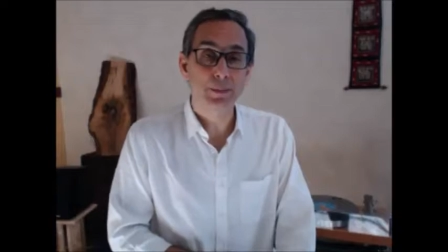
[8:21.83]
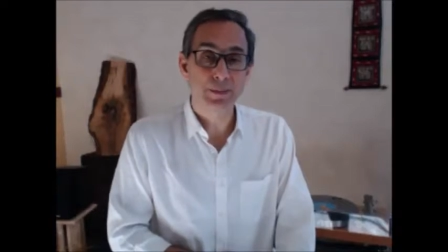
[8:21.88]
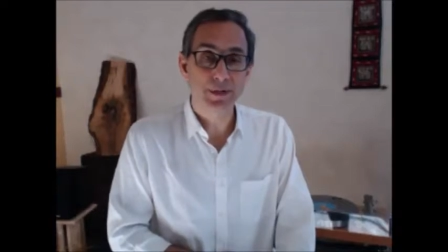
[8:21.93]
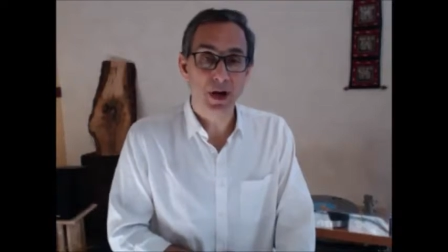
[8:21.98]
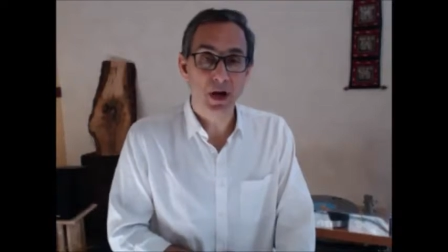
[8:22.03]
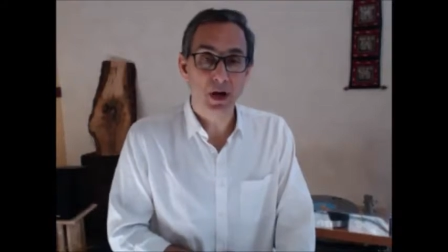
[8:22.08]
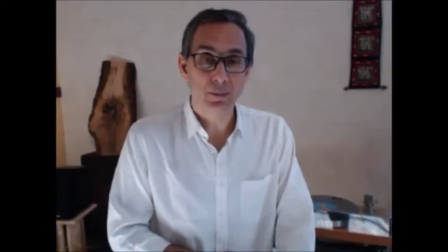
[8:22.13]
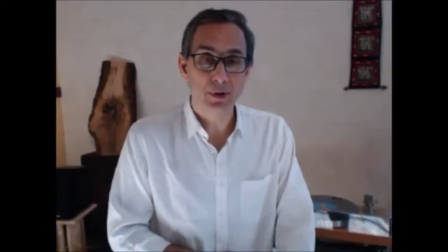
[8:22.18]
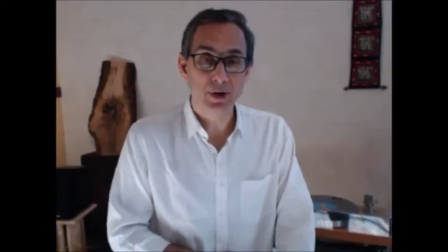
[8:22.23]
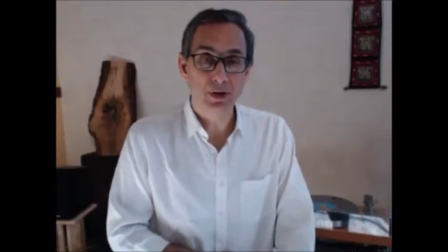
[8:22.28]

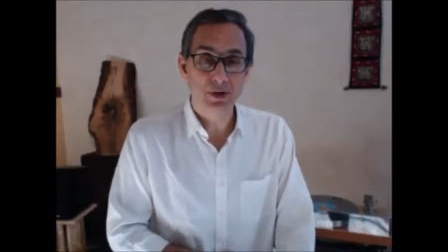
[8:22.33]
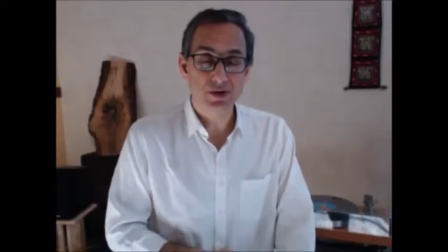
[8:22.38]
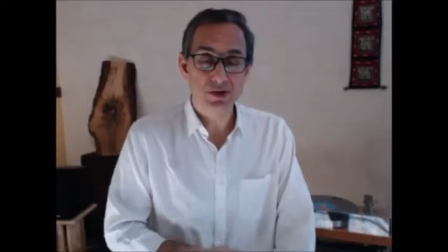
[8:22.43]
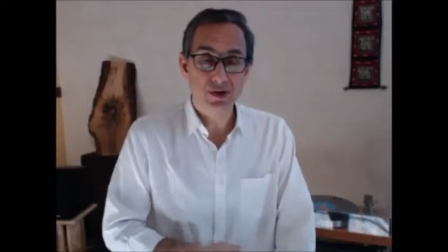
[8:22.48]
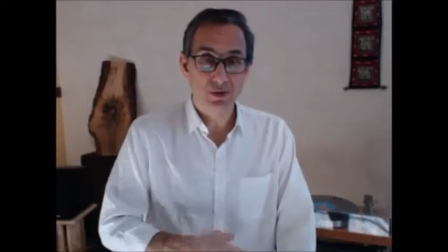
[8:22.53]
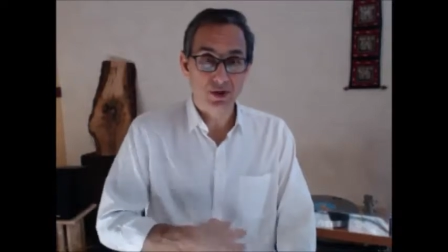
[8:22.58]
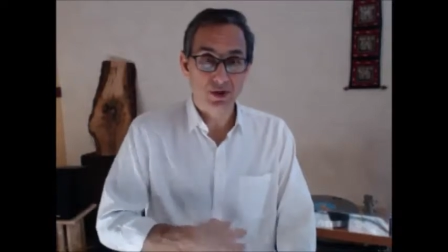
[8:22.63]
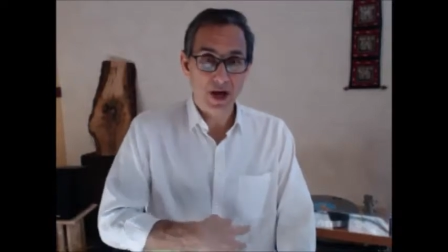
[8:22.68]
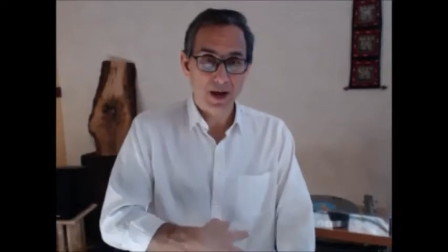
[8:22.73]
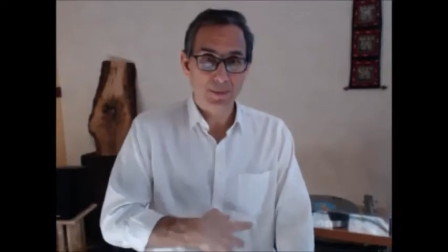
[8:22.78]
abdominal,
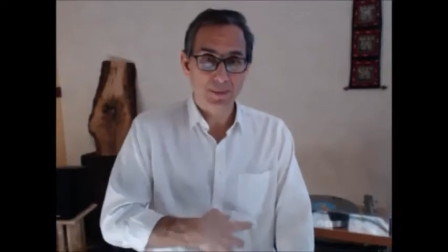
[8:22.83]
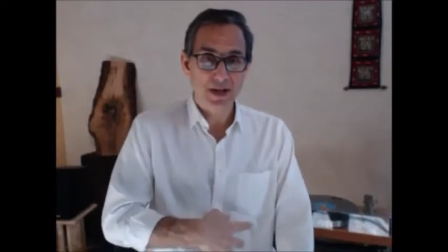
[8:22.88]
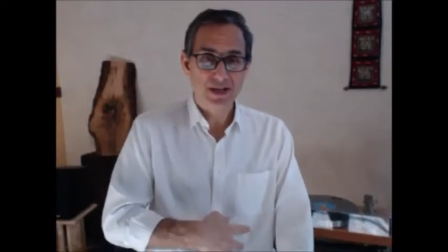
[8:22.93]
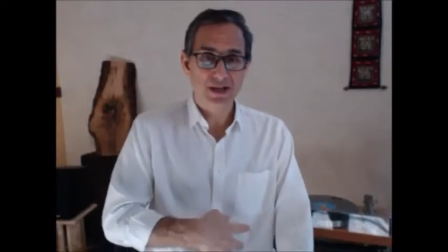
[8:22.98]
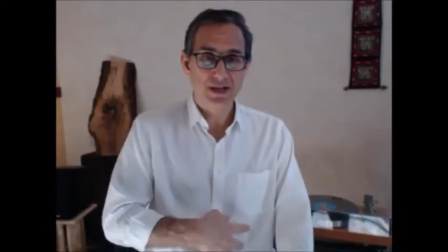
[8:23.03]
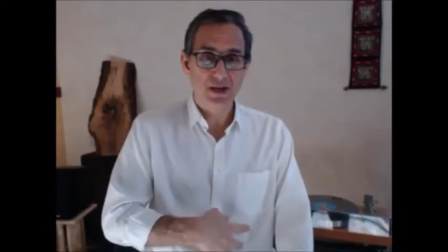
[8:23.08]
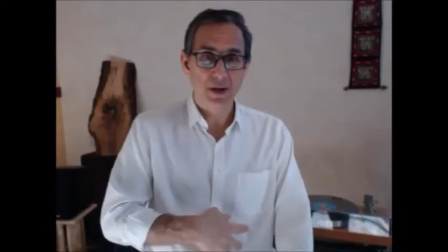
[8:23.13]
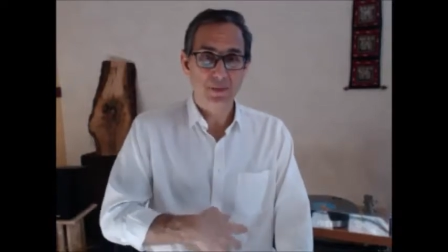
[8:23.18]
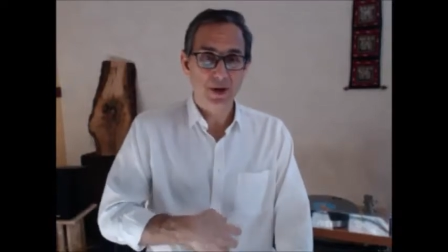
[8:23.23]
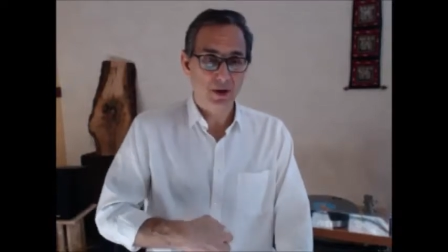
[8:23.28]
so not my
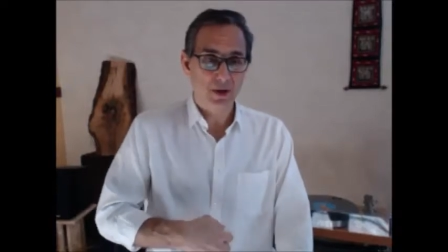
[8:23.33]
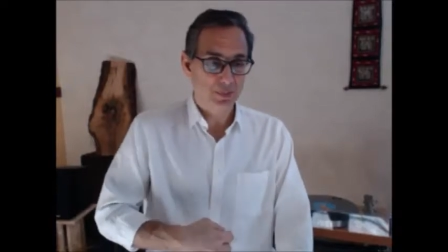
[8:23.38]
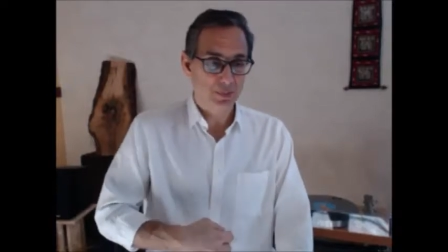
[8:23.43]
stomach,